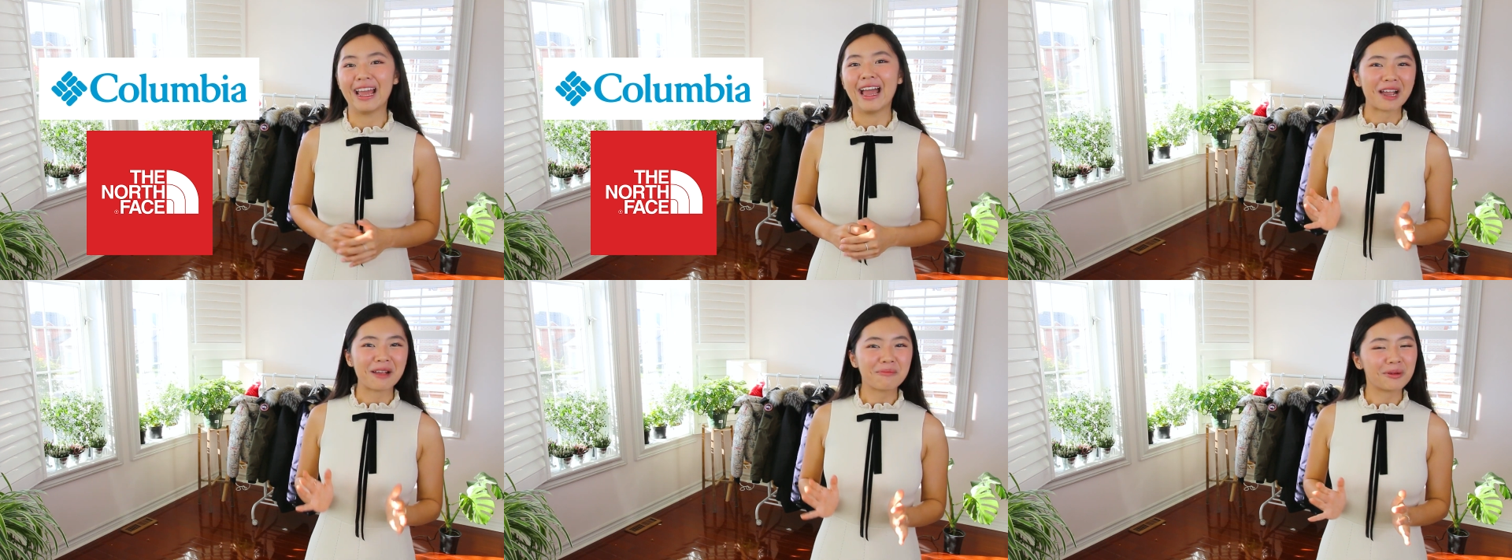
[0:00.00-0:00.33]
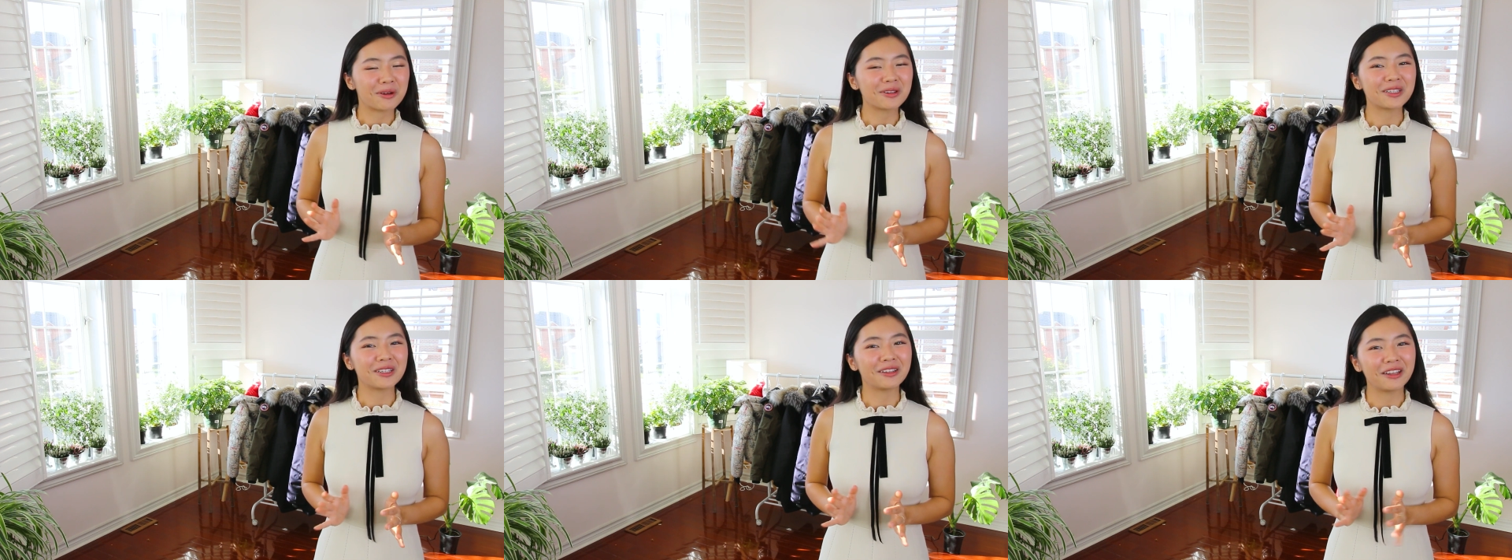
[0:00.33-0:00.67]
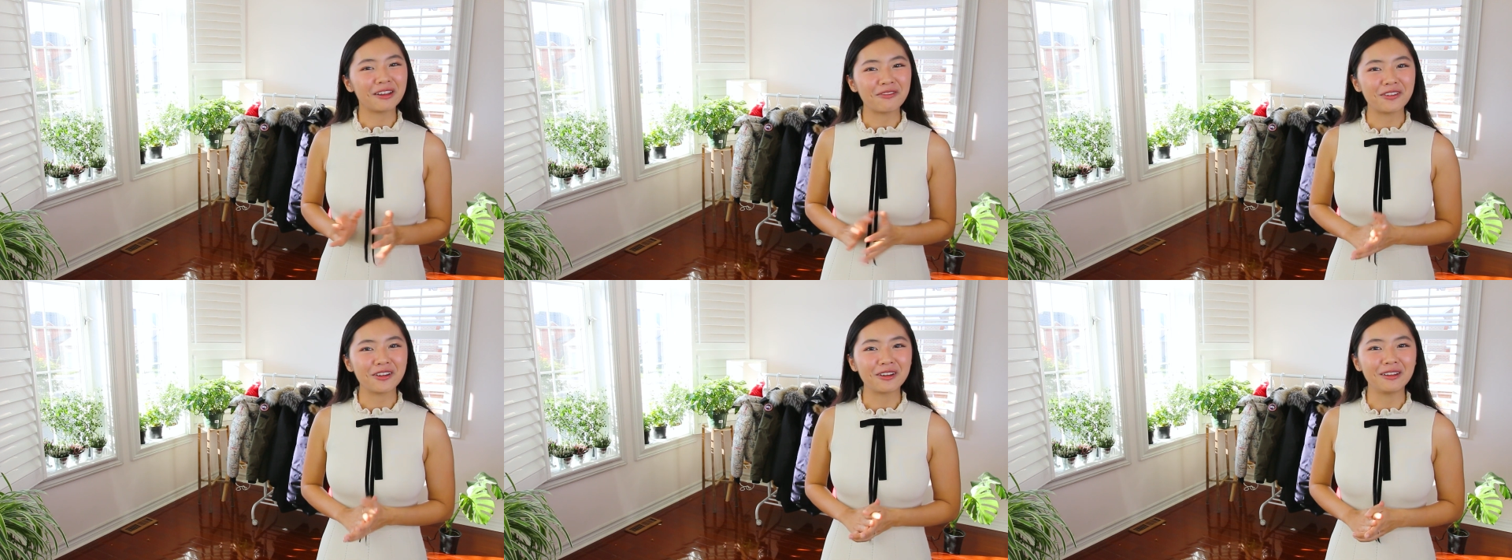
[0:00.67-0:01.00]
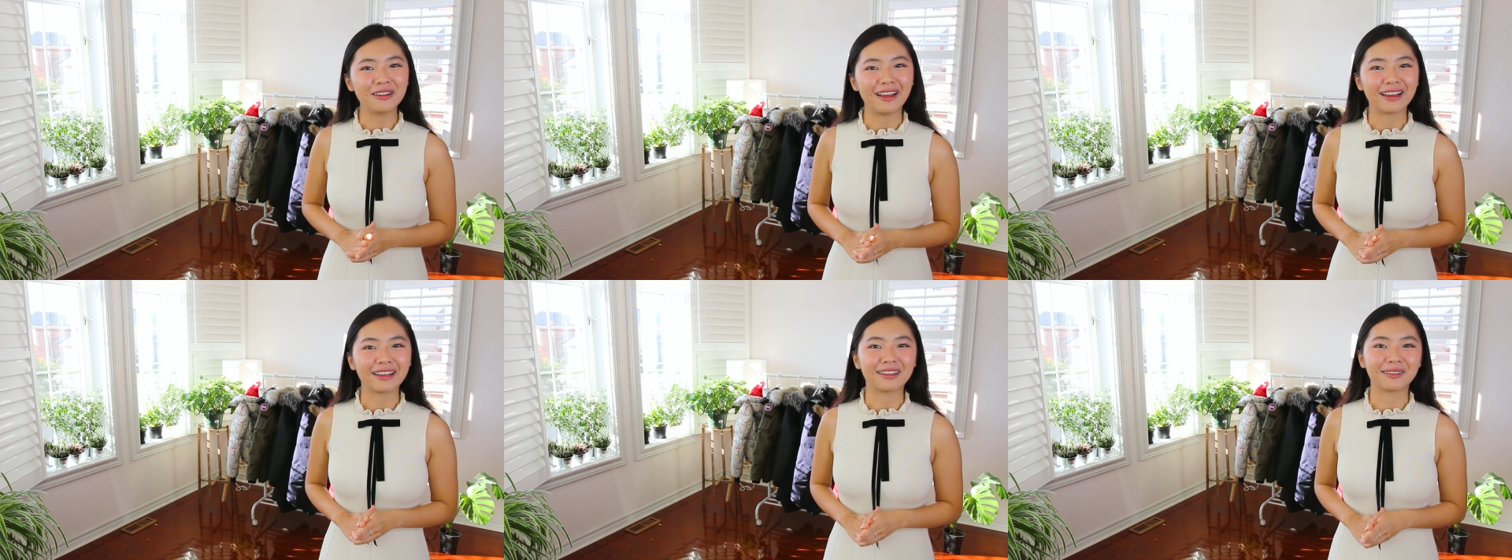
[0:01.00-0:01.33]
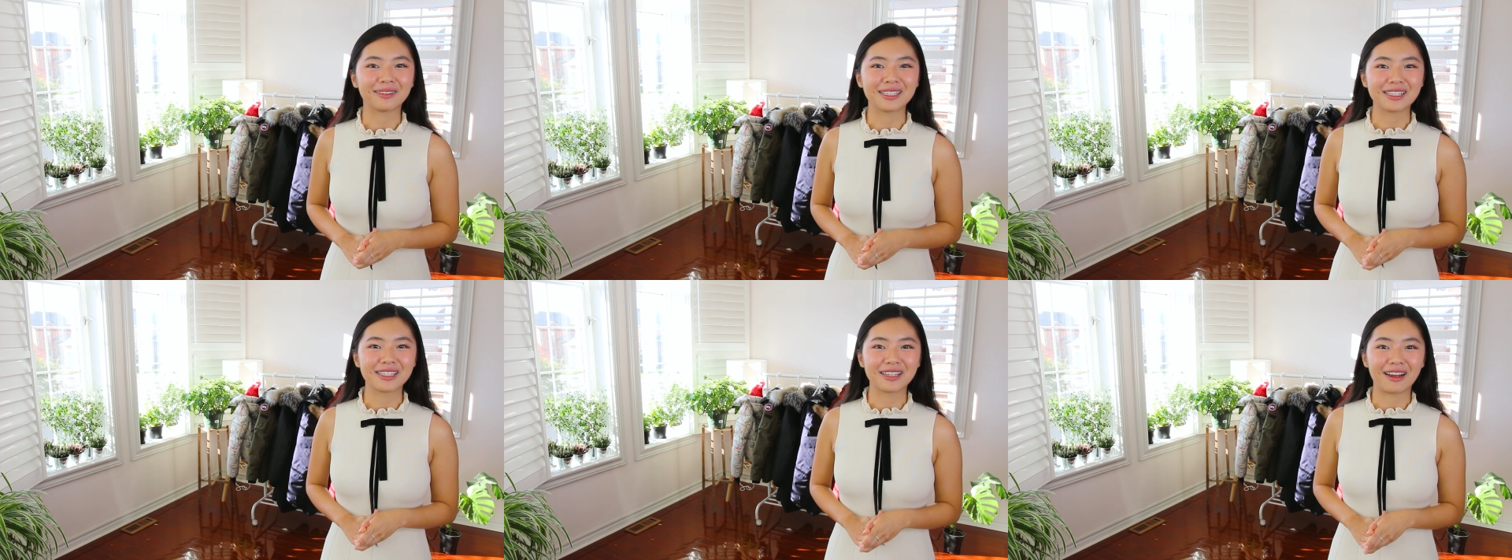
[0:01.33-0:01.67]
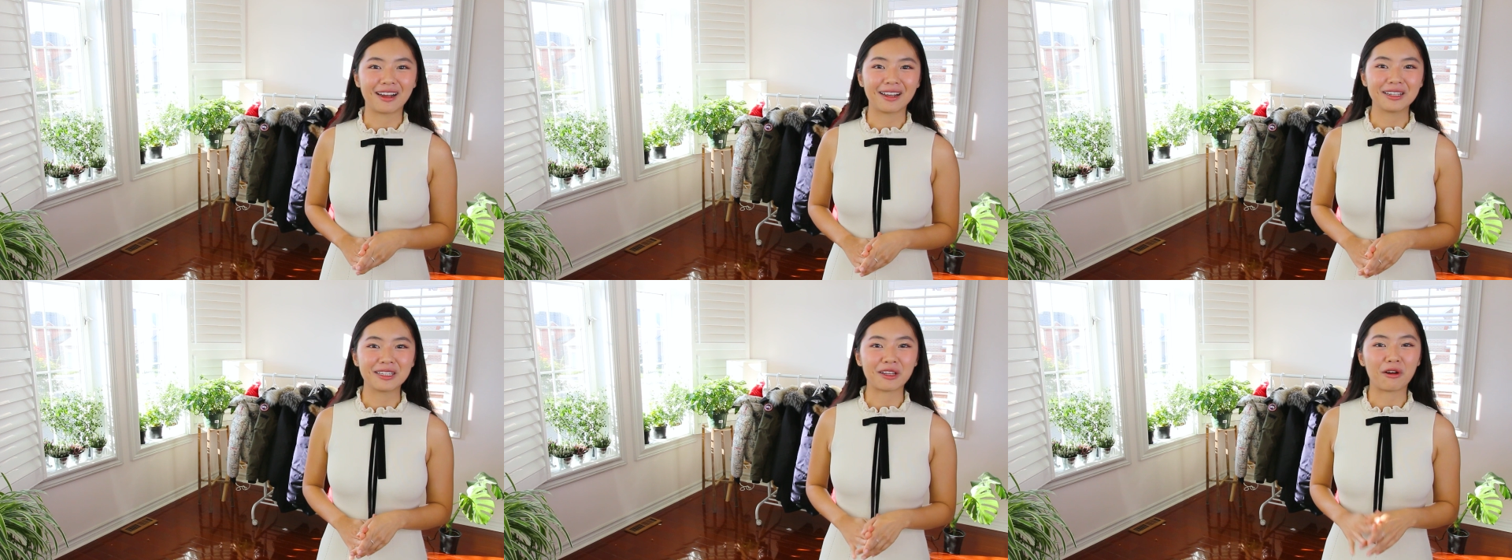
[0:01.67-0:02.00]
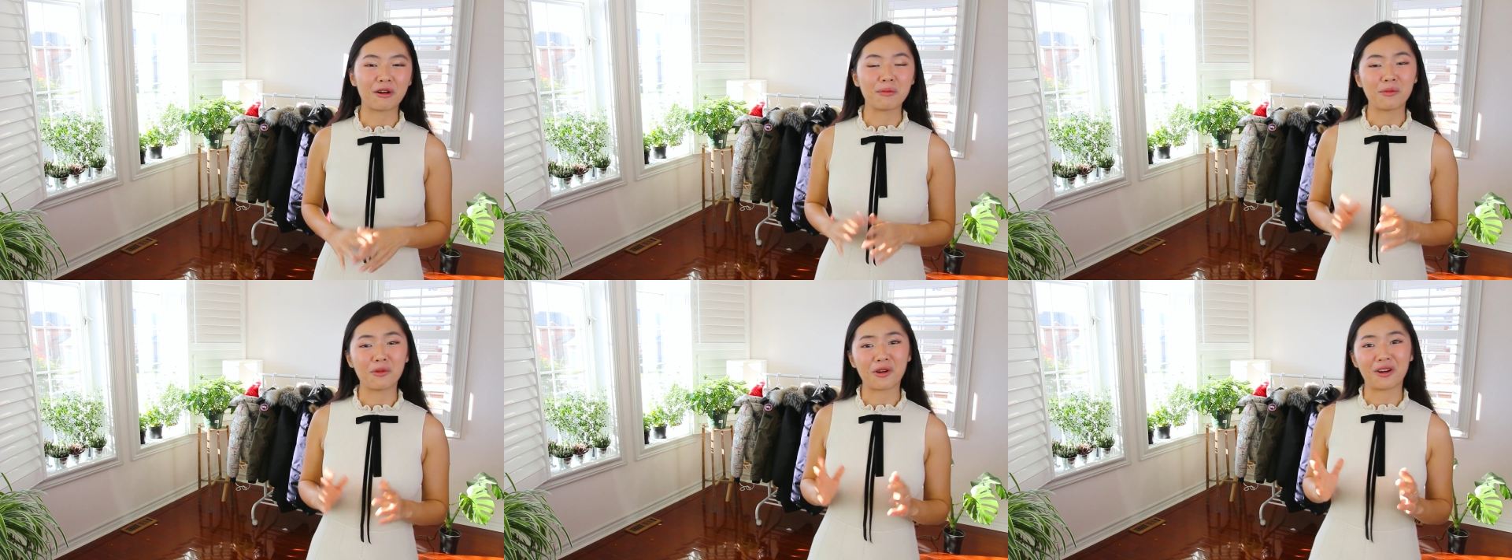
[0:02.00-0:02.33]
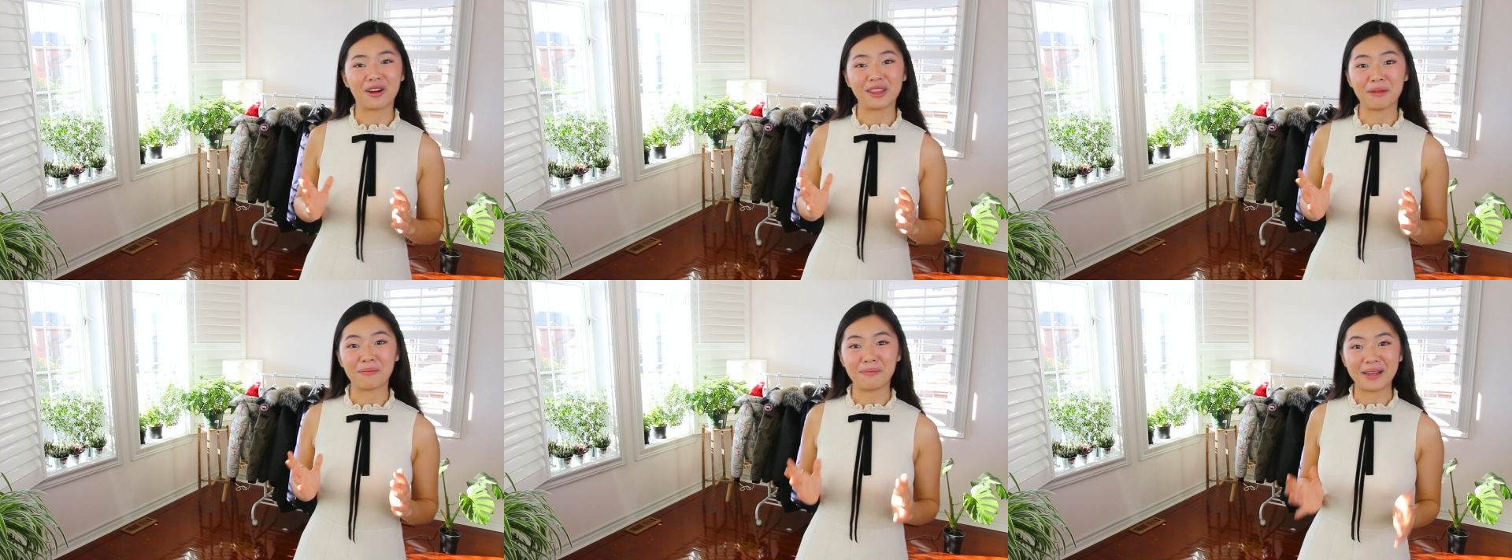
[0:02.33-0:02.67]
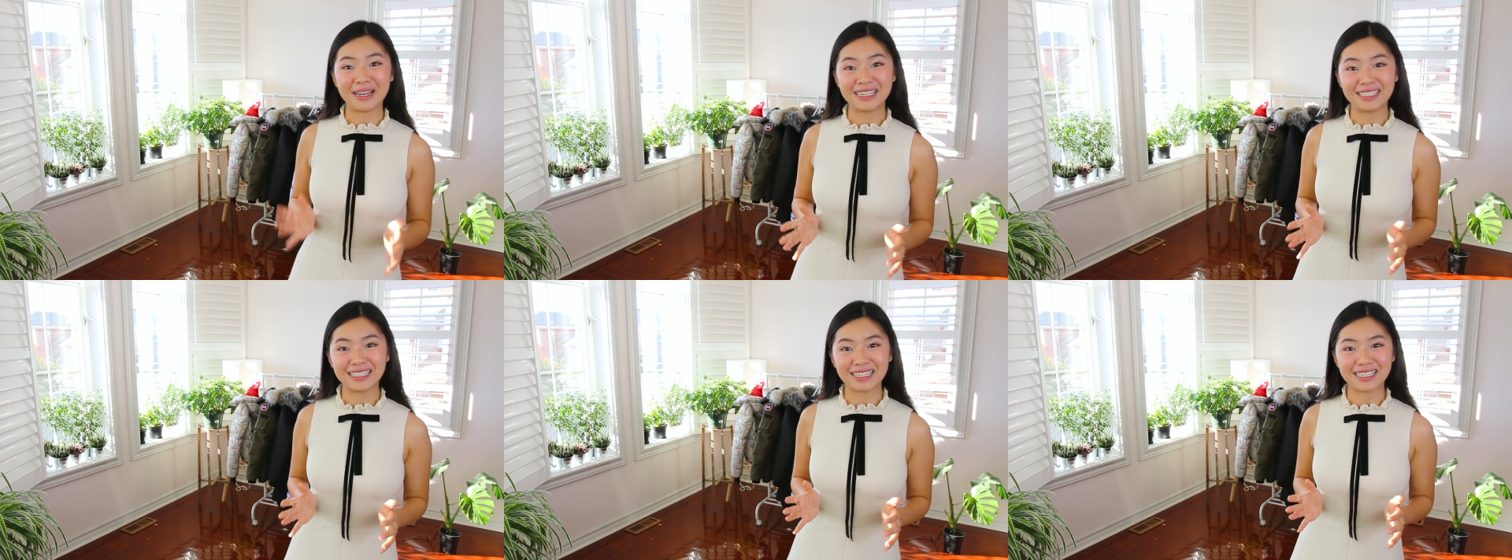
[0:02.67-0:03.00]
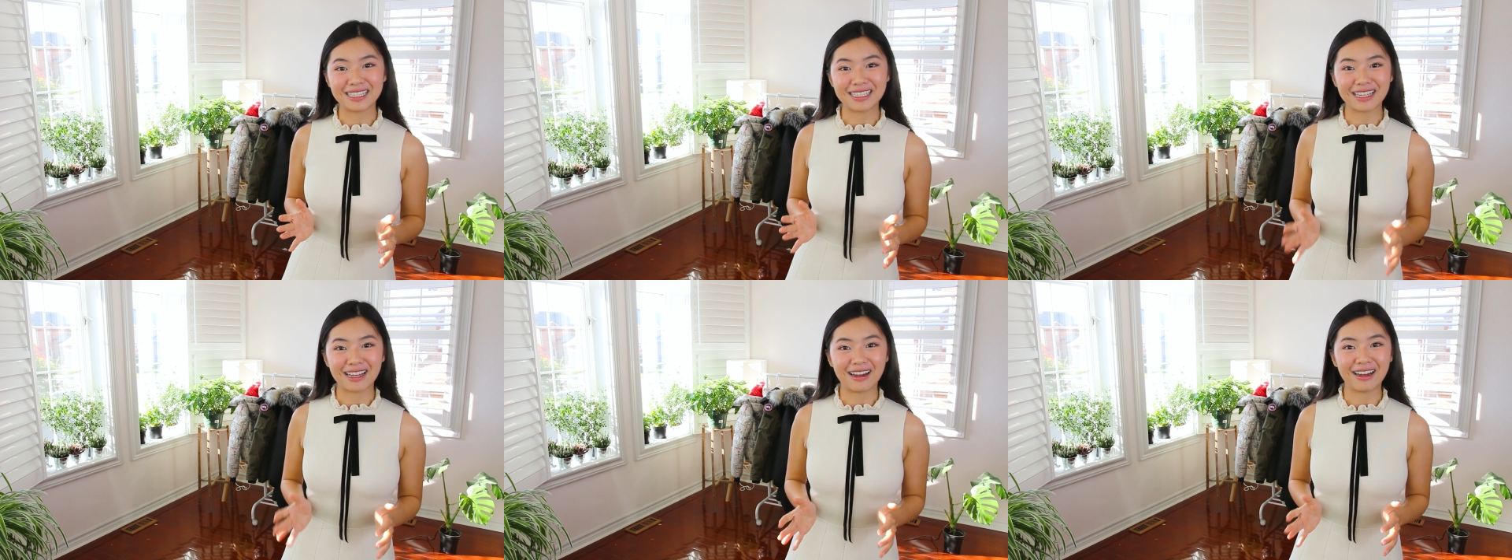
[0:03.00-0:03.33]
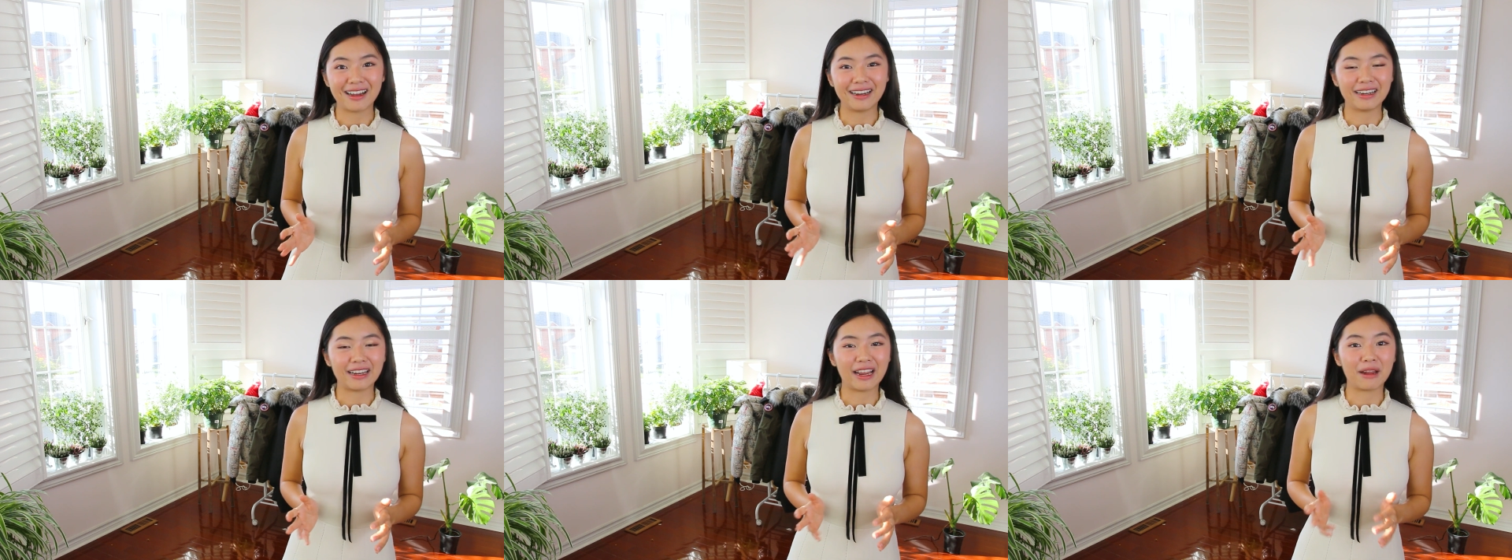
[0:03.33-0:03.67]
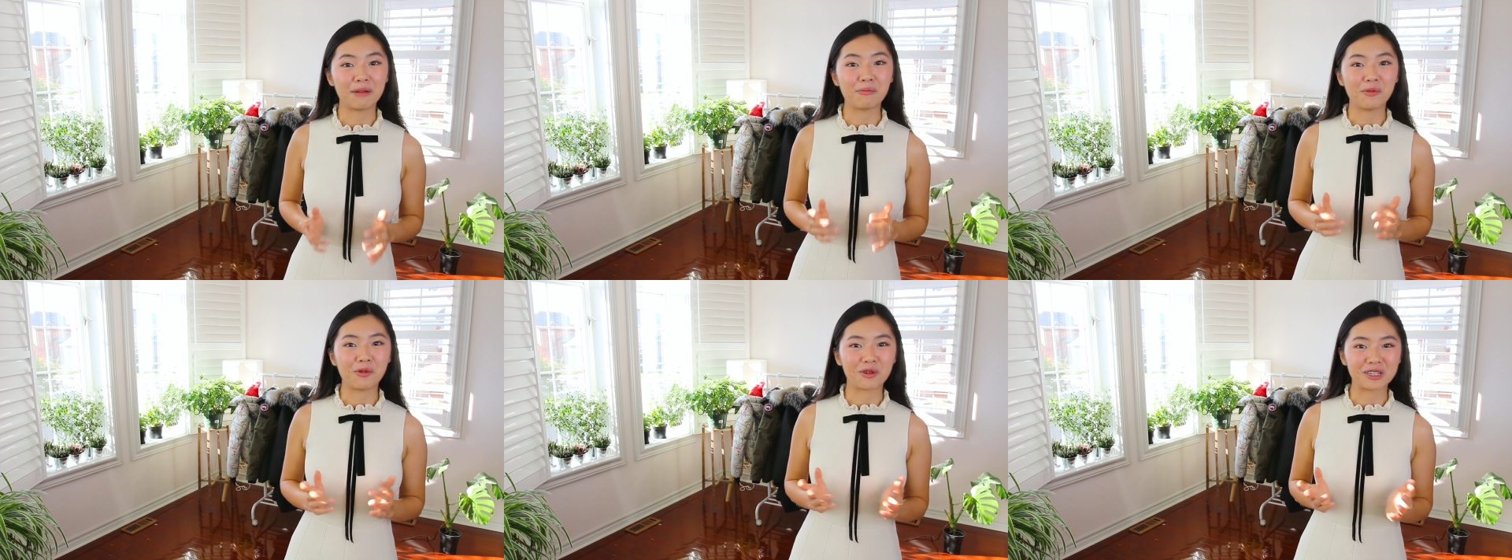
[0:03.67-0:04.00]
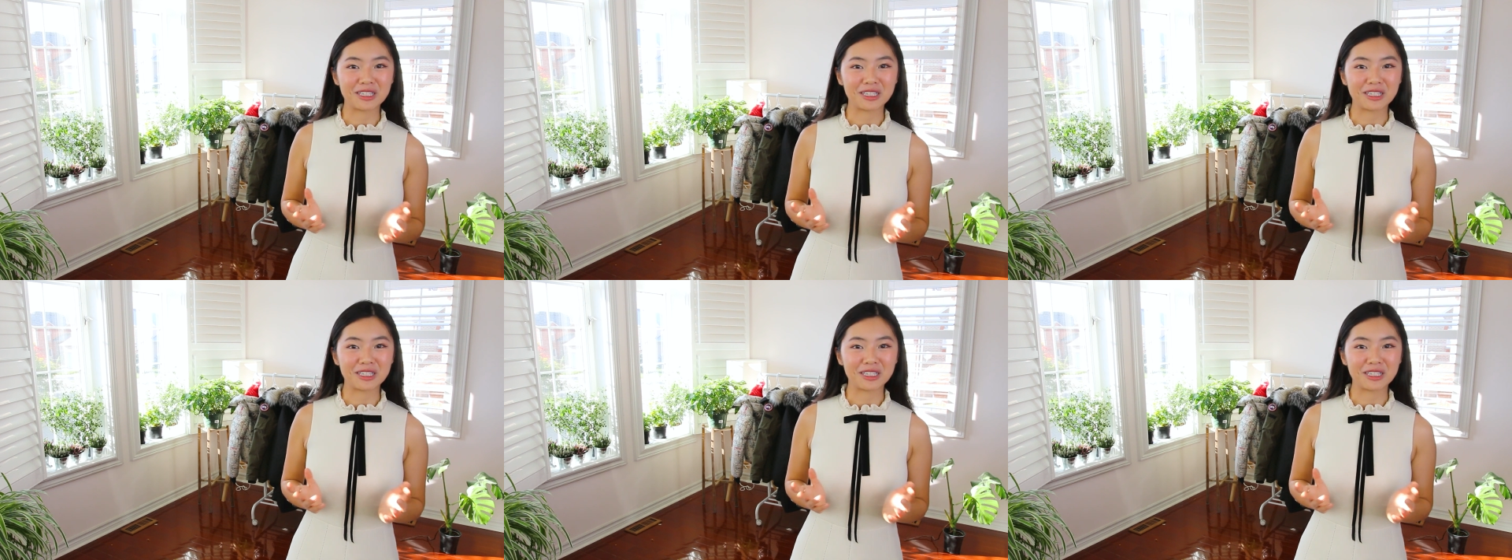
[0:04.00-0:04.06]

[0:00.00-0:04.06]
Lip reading: I personally feel like their designs are more on the basic side and more